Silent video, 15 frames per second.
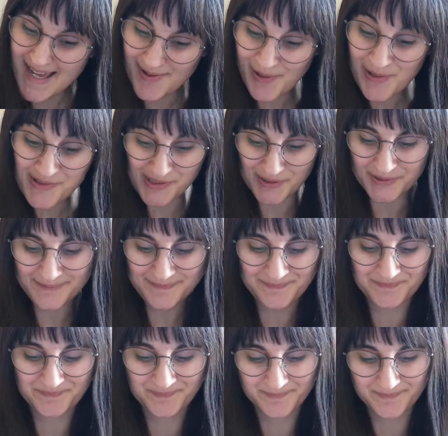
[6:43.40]
Also,
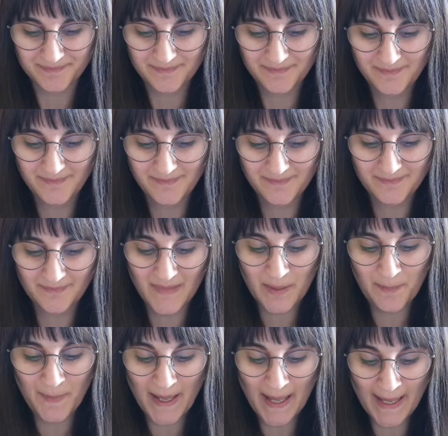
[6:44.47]

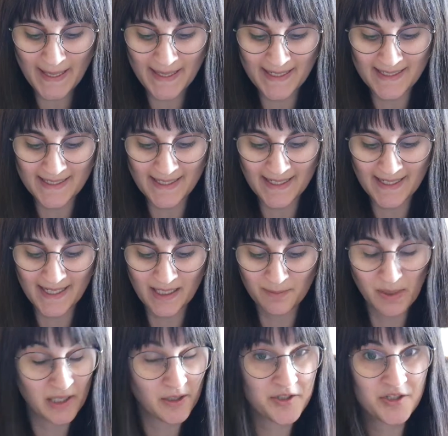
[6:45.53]
my
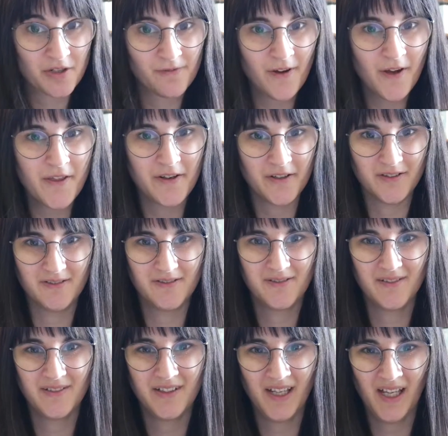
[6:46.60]
biological father
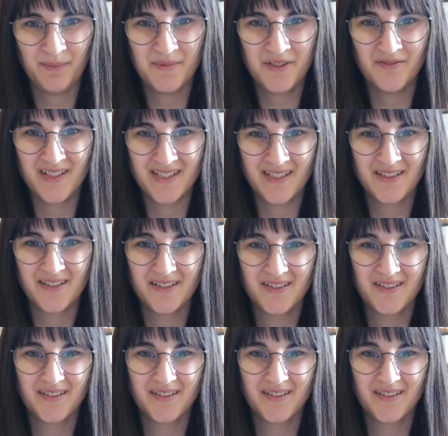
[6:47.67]
came to visit